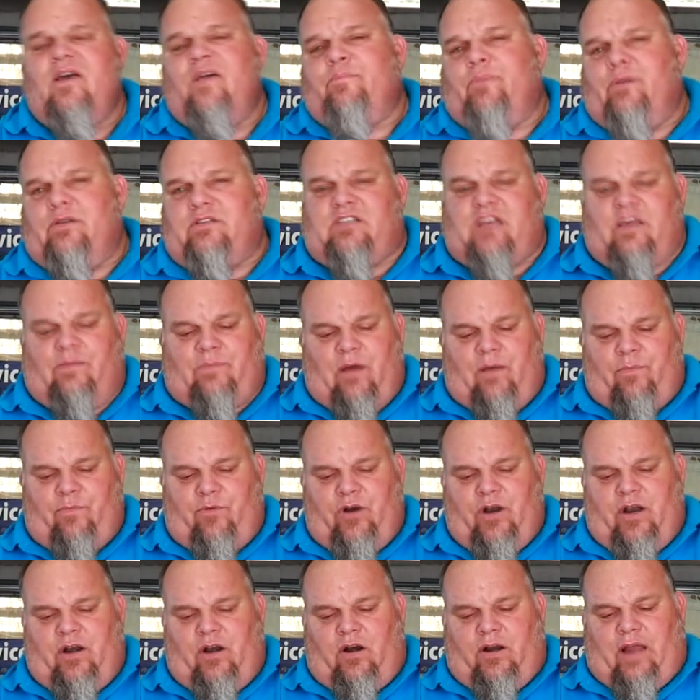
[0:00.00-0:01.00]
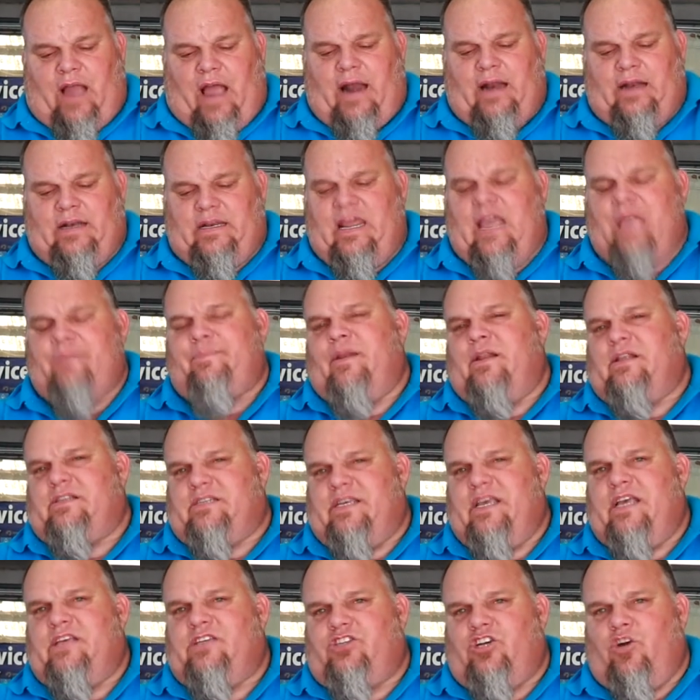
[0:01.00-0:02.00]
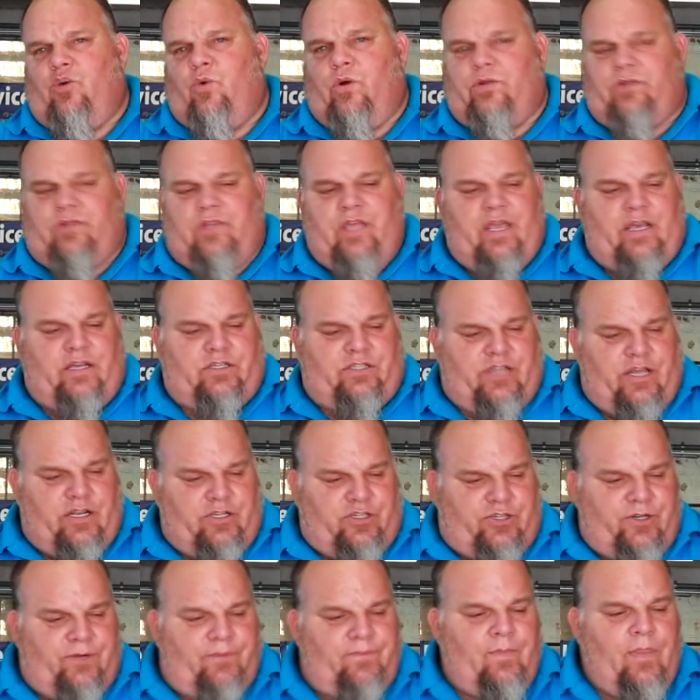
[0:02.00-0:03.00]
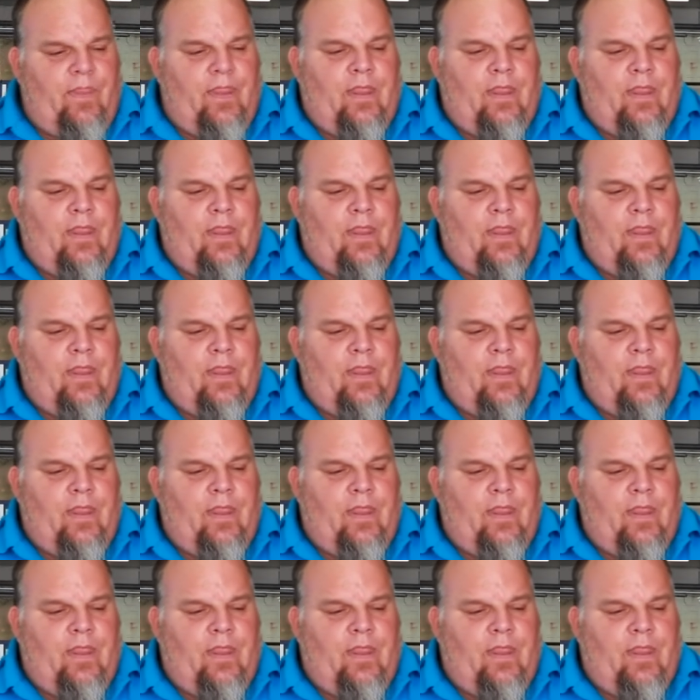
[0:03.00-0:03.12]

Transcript: but some of them are in there kind of deep and it's easier with the extension.